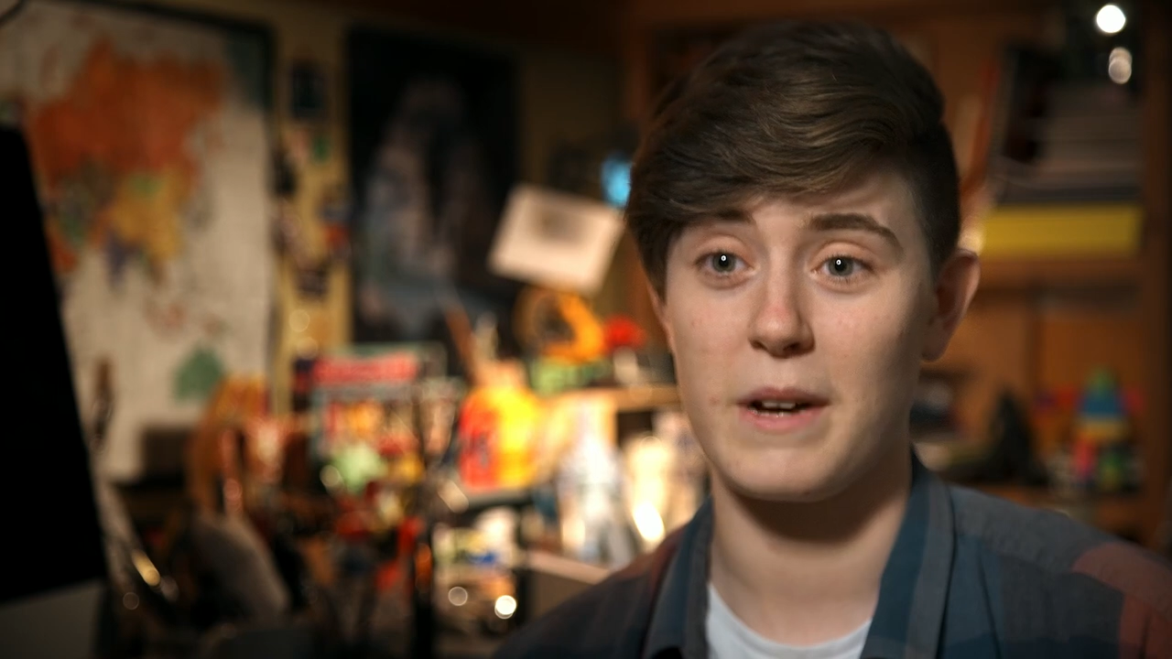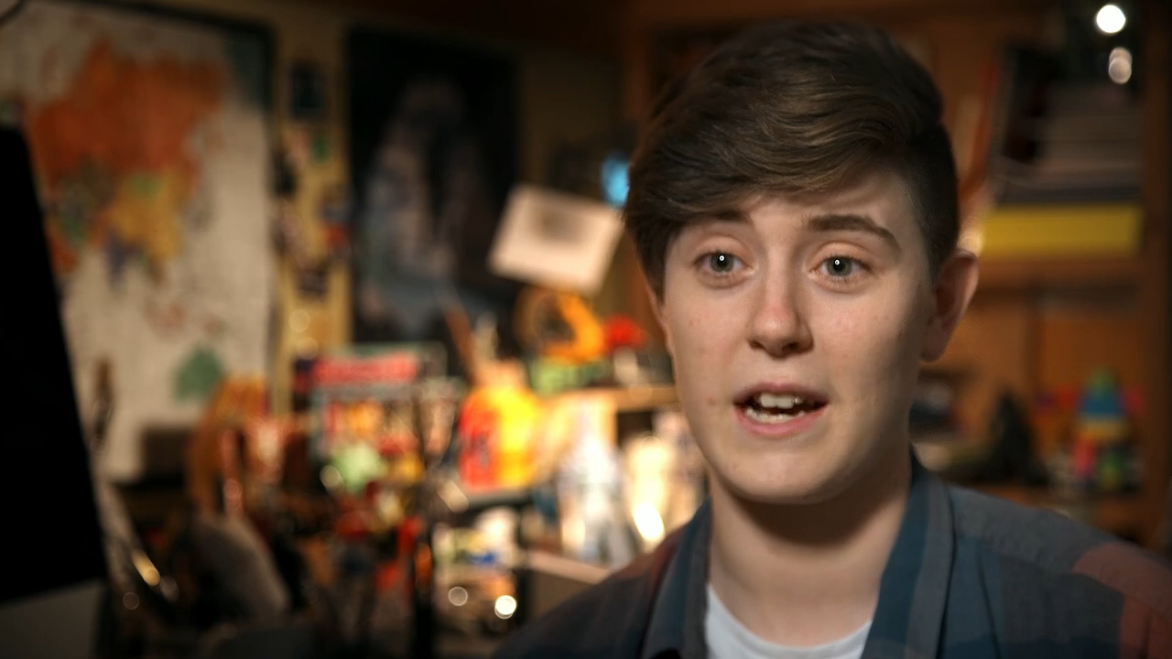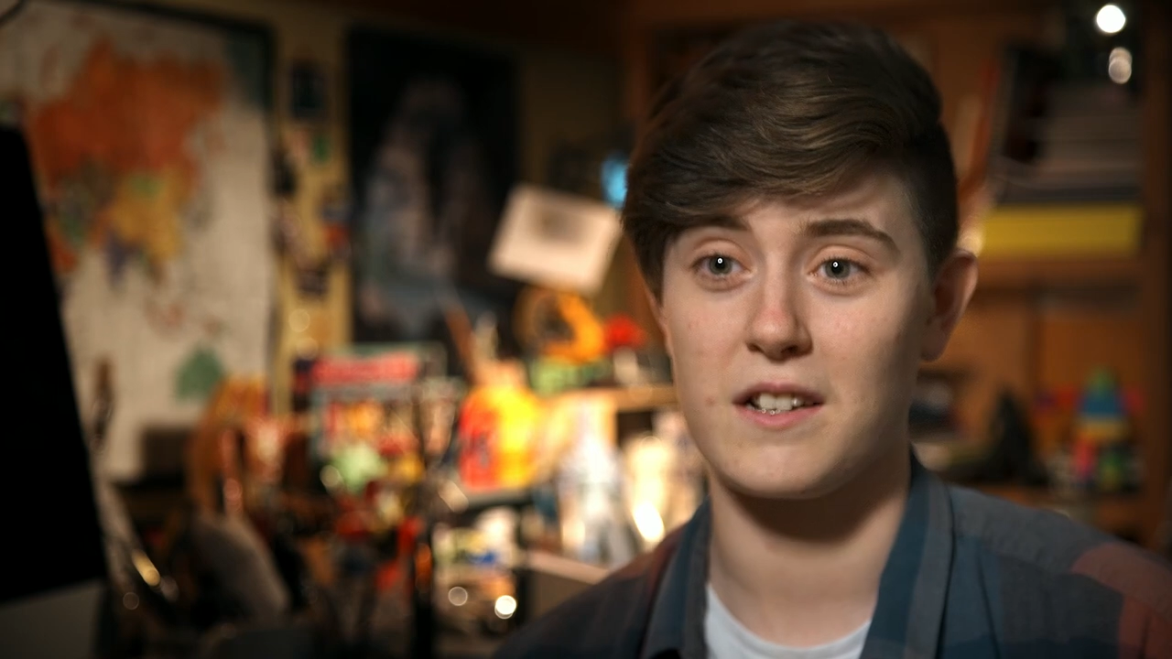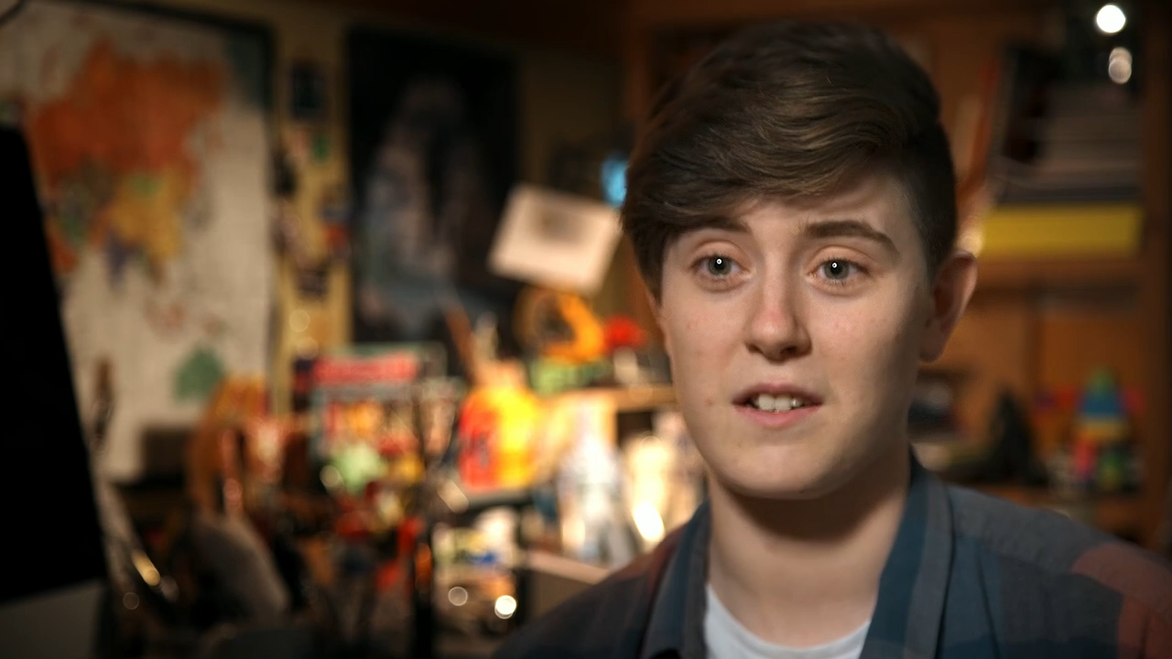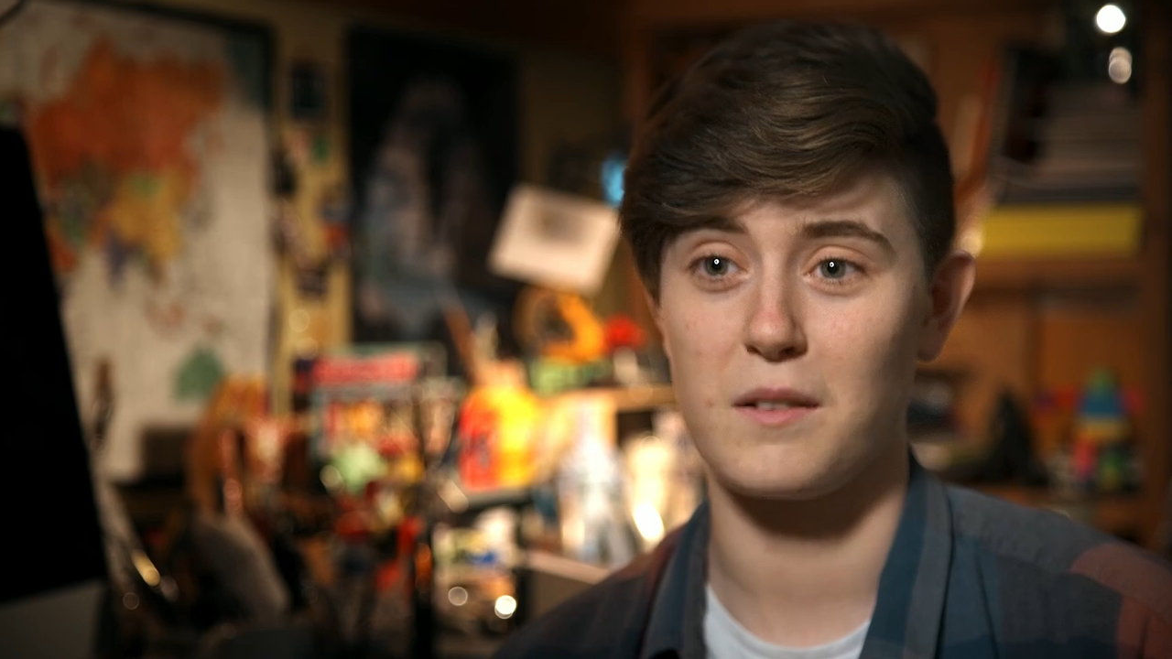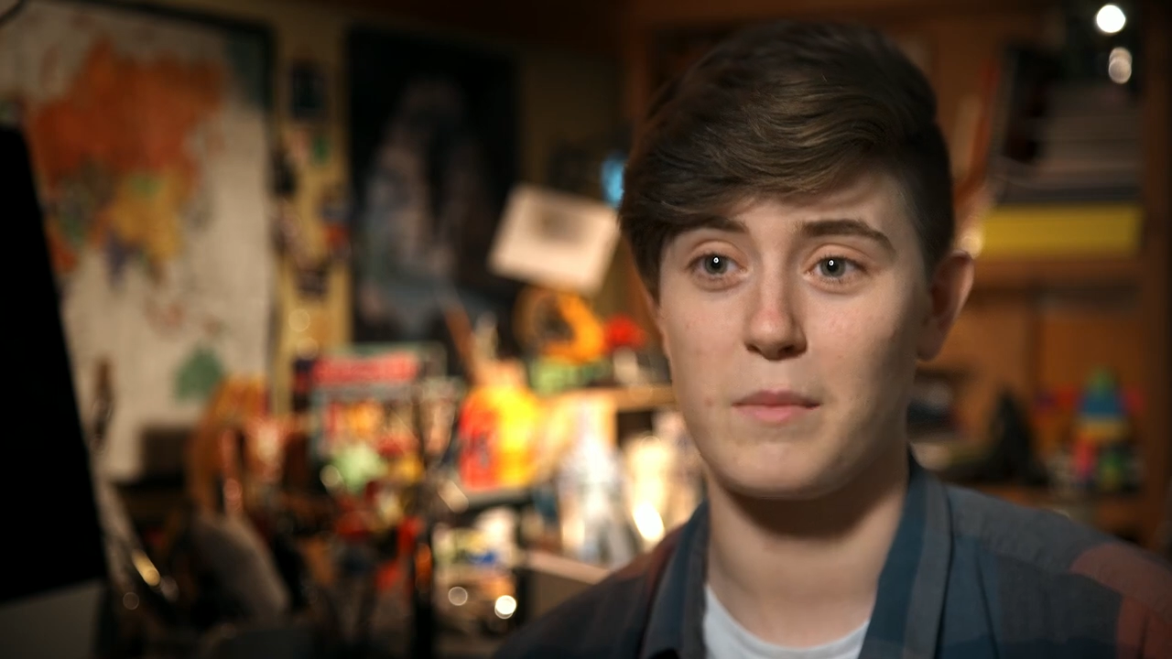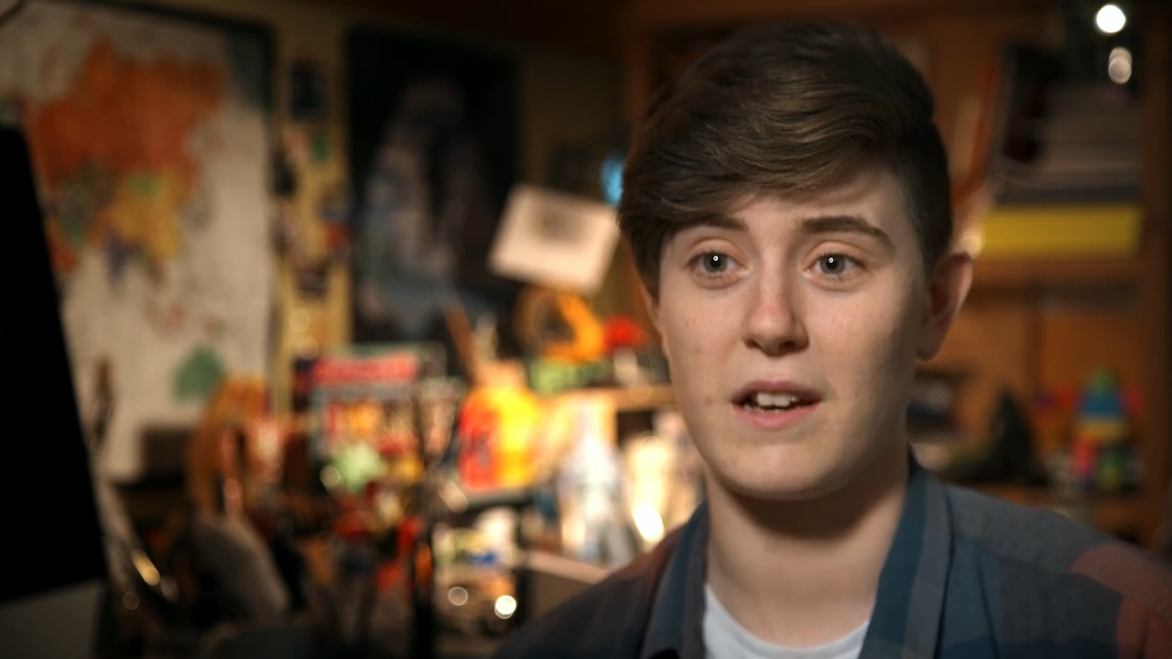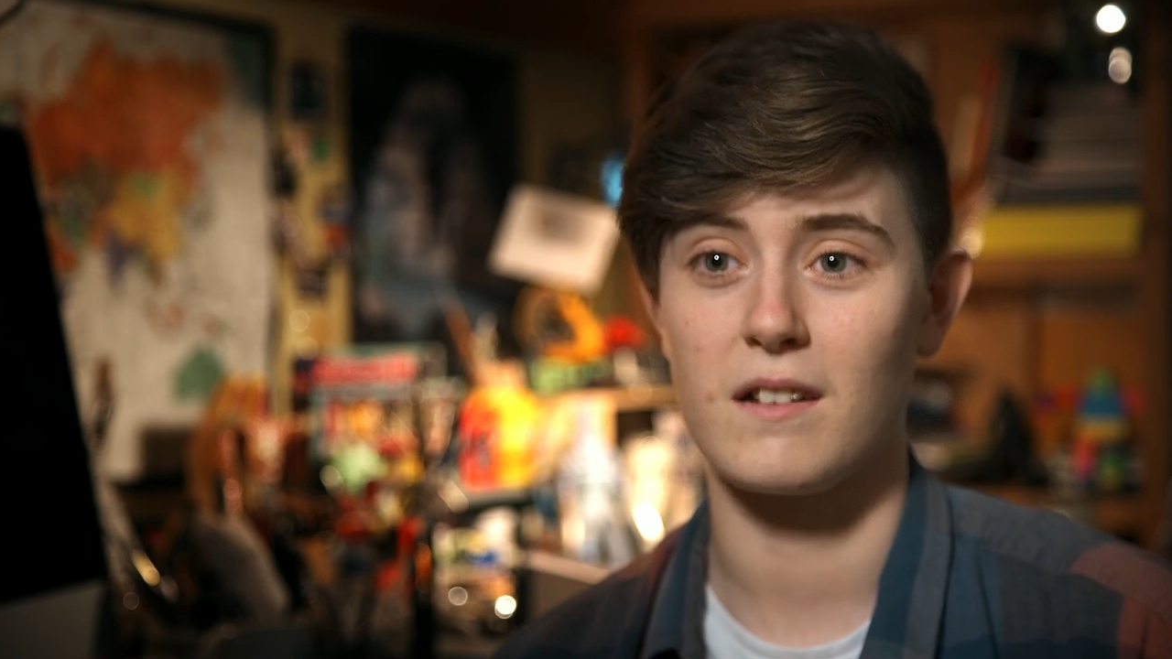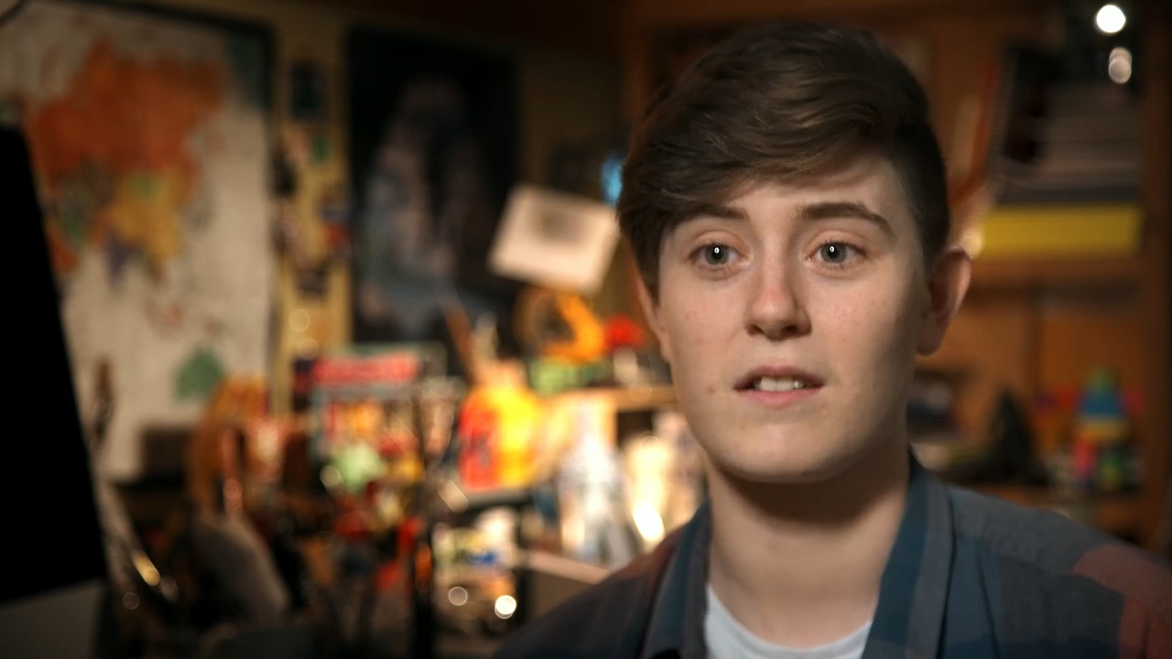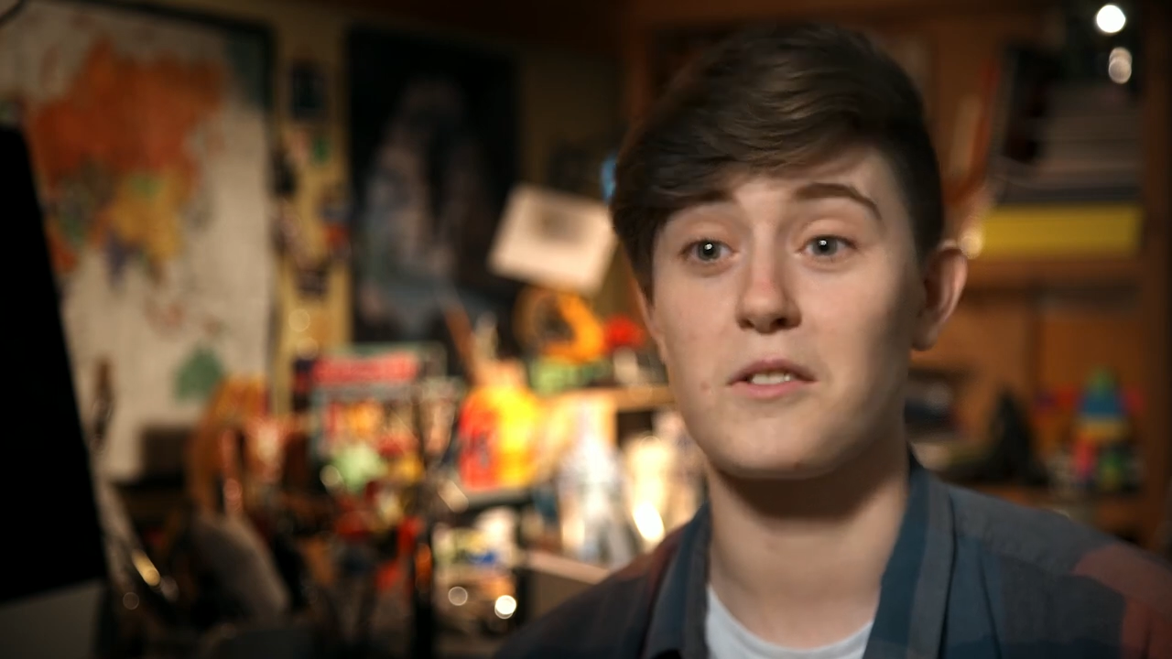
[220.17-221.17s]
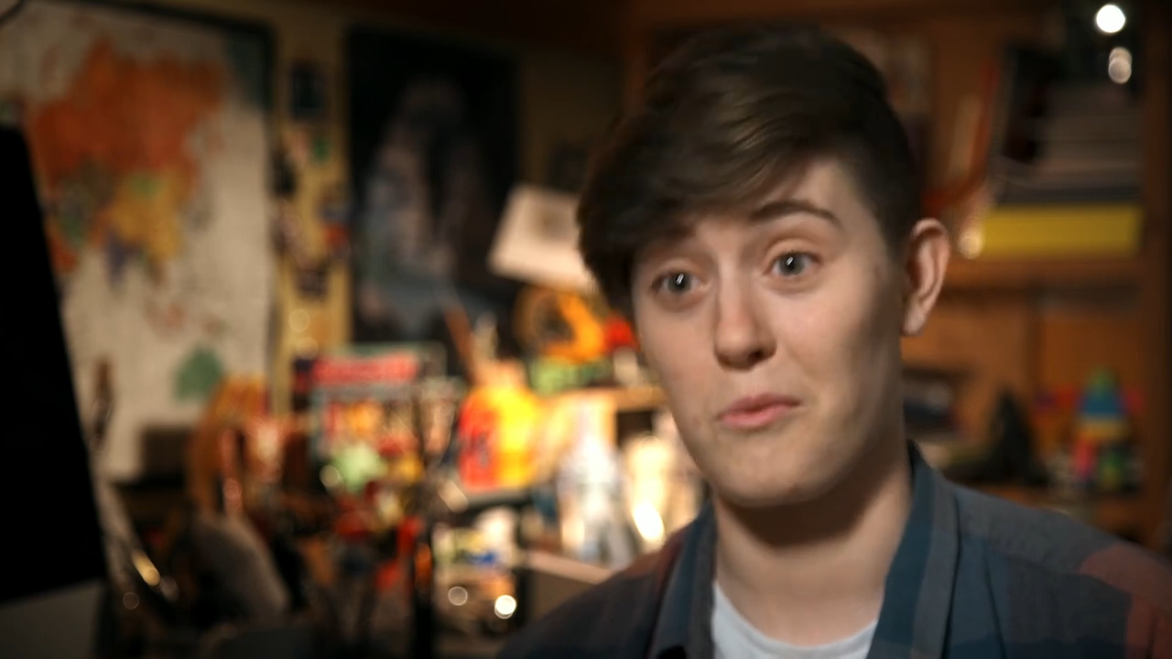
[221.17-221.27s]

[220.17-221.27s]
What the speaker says: passionate about,